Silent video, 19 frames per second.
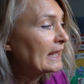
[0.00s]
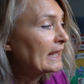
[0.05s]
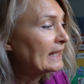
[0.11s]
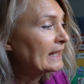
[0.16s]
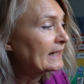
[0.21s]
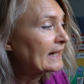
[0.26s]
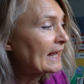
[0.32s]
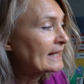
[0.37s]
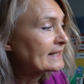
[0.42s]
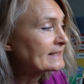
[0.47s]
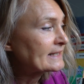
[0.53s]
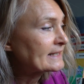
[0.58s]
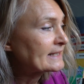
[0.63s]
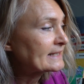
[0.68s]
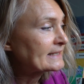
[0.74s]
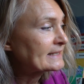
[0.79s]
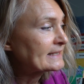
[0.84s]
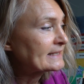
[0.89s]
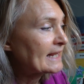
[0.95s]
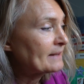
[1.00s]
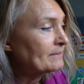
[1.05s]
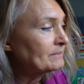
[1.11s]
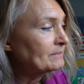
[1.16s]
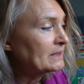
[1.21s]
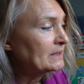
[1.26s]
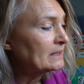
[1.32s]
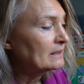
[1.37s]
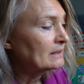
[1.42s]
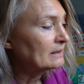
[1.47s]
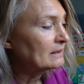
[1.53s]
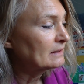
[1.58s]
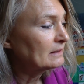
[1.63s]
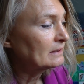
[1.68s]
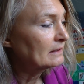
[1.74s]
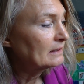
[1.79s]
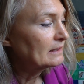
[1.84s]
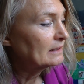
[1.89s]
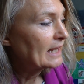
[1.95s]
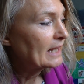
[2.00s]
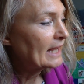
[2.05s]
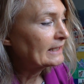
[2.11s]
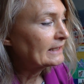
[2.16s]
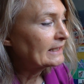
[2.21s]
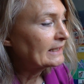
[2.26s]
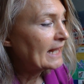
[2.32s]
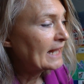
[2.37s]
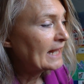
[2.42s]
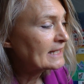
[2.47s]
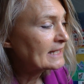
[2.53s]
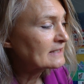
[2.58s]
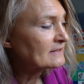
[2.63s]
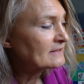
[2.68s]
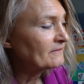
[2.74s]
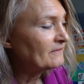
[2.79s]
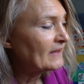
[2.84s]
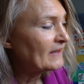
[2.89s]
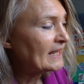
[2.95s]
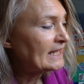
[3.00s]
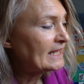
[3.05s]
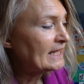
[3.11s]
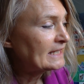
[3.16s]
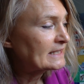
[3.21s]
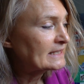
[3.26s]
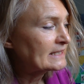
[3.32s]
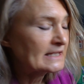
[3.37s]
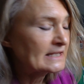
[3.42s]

It has a stem here and it has veins.